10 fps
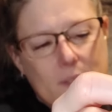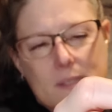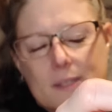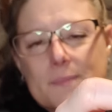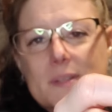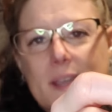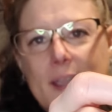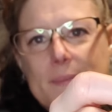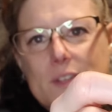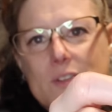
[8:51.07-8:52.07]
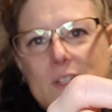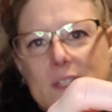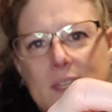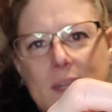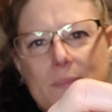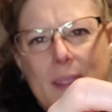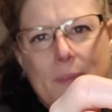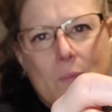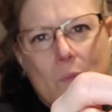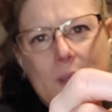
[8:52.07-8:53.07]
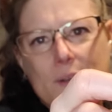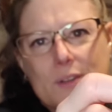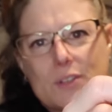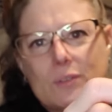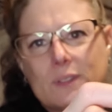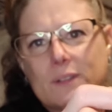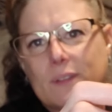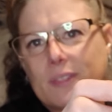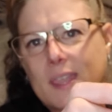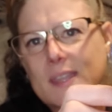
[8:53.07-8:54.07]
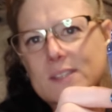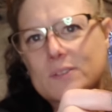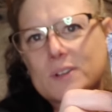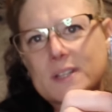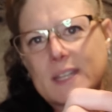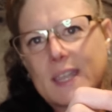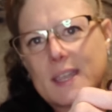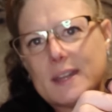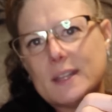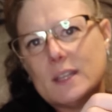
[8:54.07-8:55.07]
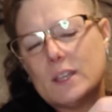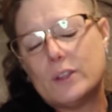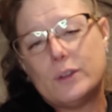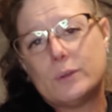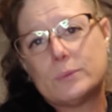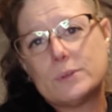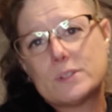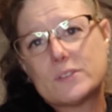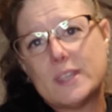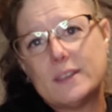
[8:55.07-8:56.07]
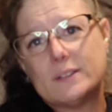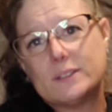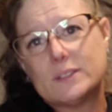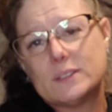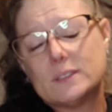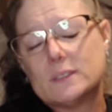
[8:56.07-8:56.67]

Sometimes you just need maybe one or two little things in order to get your wounds healed.